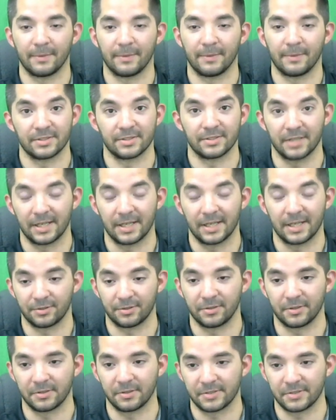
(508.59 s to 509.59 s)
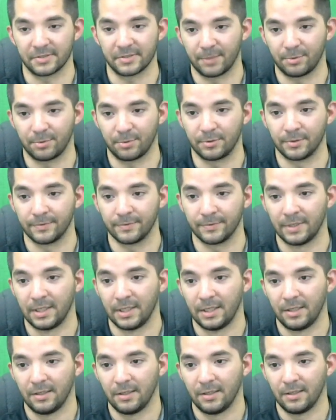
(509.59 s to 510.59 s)
That's a good example
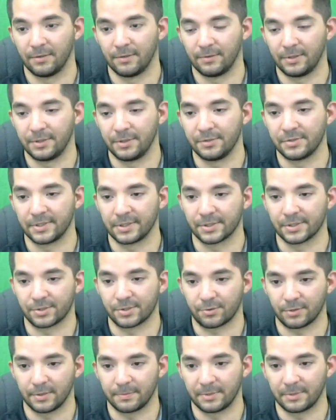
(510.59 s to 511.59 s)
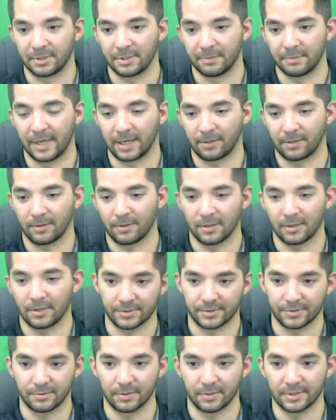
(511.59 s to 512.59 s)
of using a script in the background
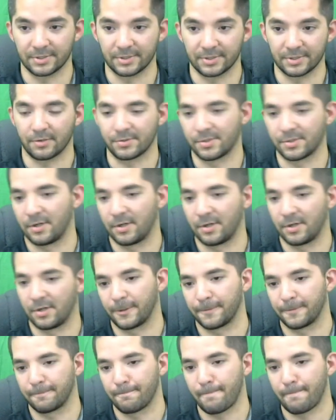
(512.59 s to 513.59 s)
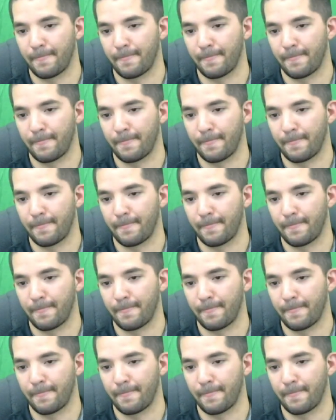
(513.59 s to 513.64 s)
to install software.